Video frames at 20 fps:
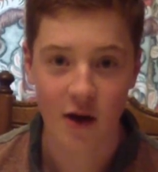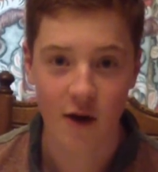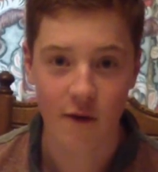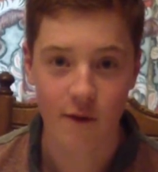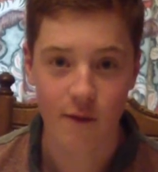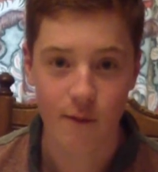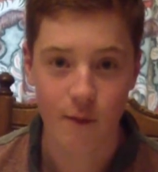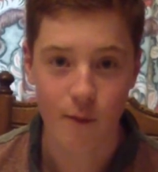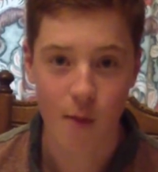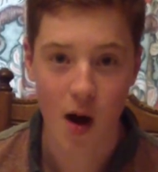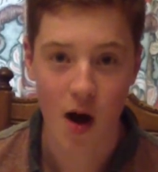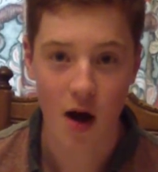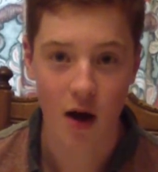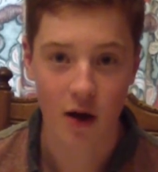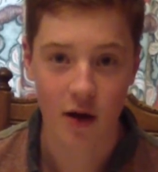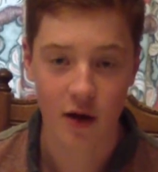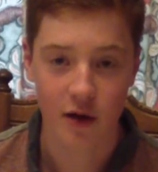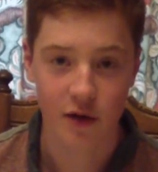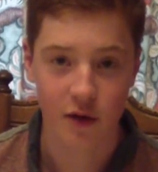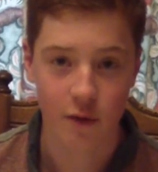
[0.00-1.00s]
of
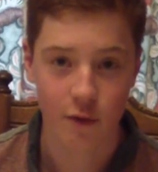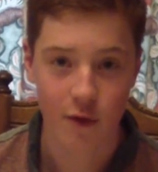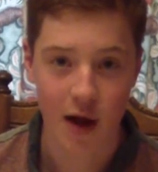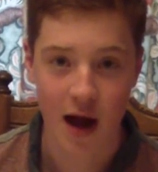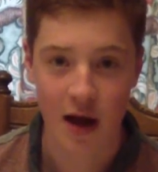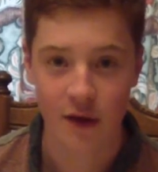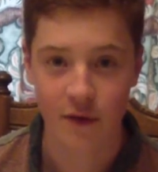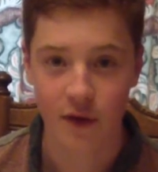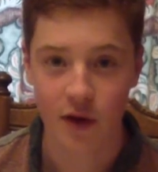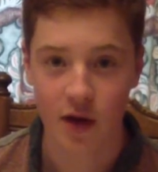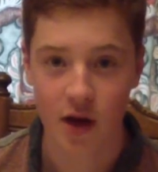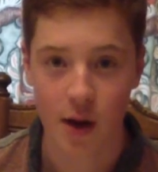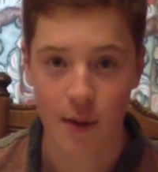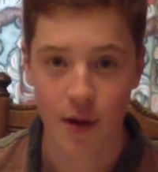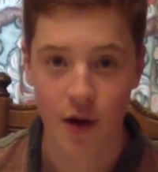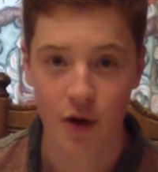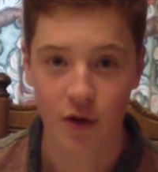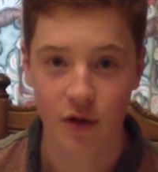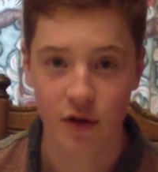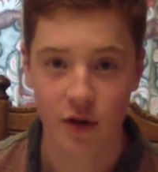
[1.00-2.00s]
Marcus Rashford
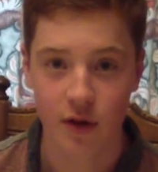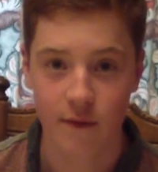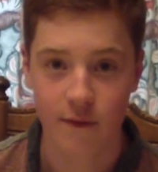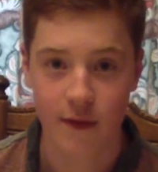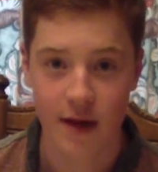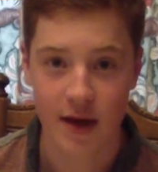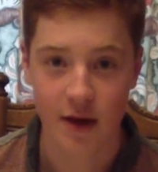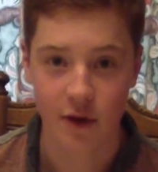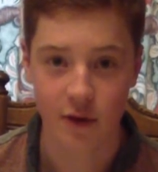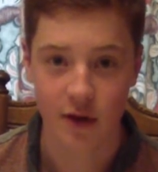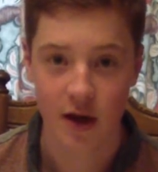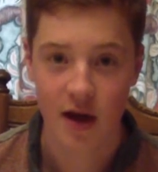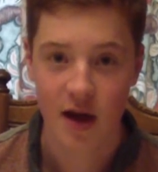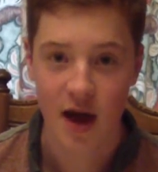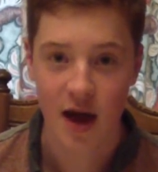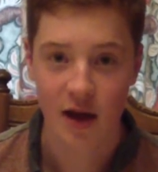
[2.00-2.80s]
coming onto the field